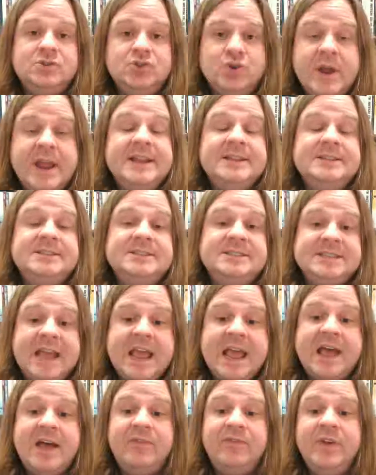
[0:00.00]
trained
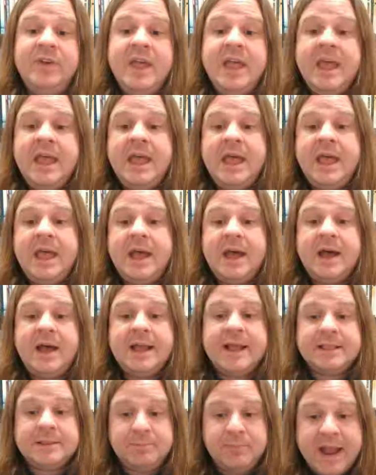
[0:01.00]
staff
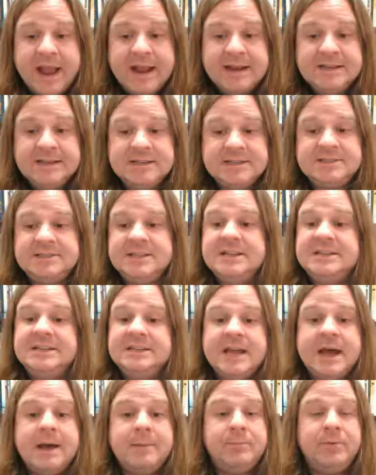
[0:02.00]
at the practice. They
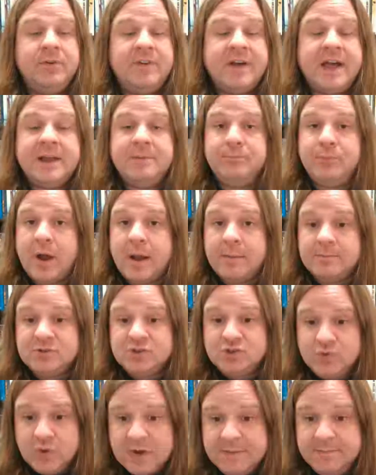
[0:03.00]
did not provide
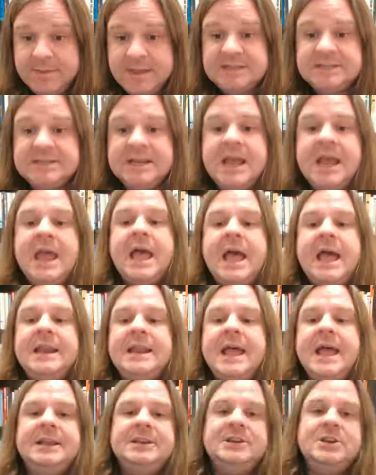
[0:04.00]
prompt treatment
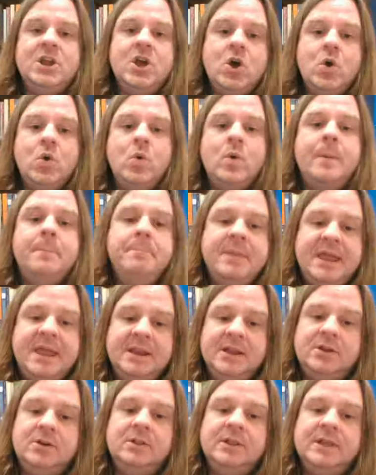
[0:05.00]
and had no
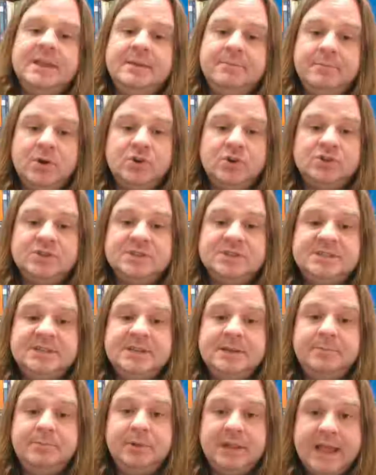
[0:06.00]
medical
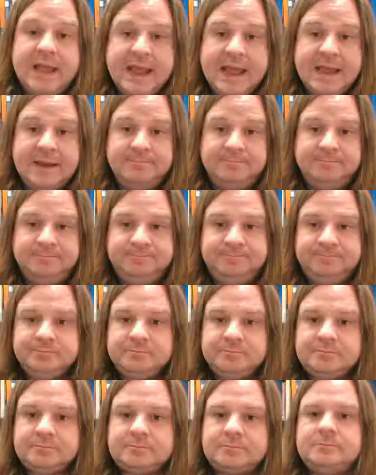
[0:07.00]
emergency plan.
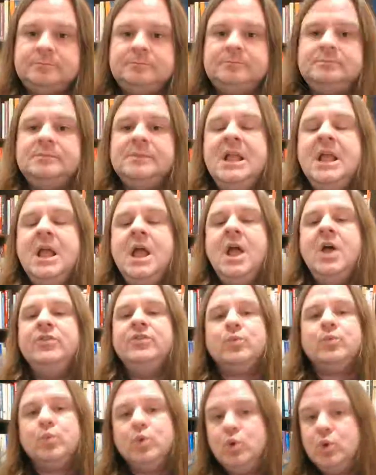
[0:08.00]

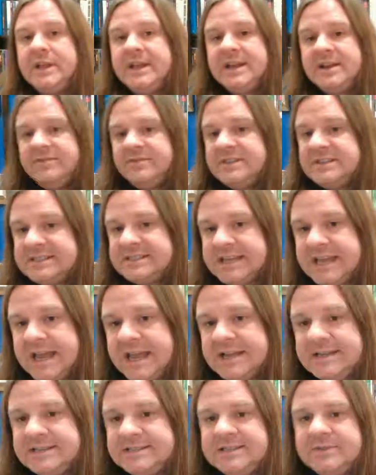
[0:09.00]
The ruling of this
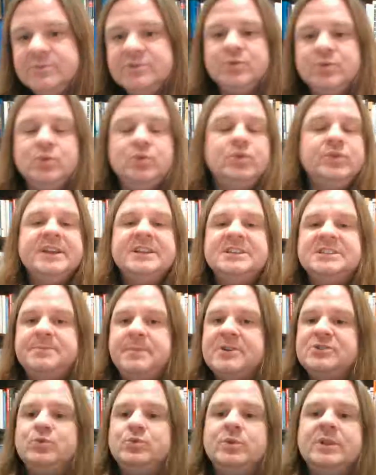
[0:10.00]
case, it was ruled that a
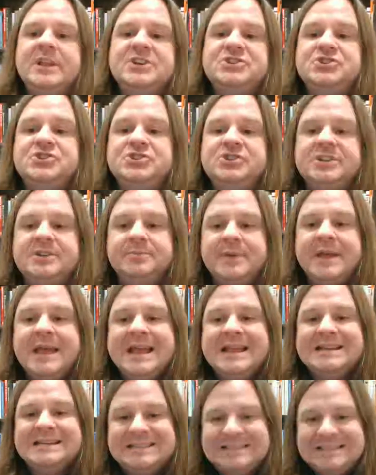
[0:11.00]
special relationship
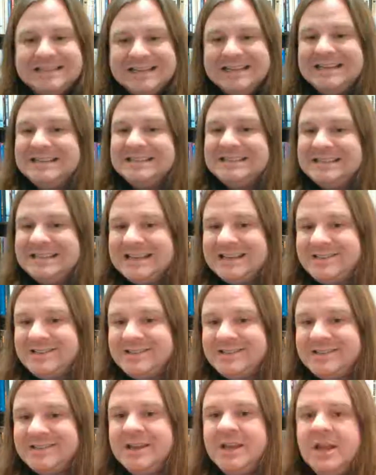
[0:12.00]
did
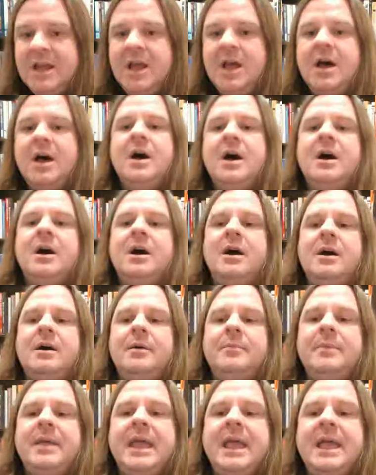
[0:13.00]
exist,
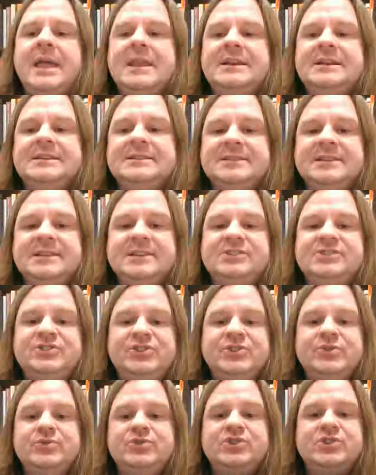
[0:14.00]
and it exists
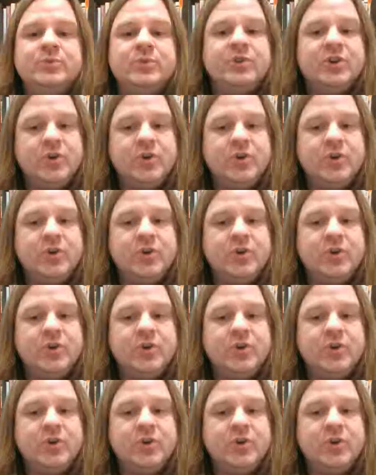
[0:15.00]
due to the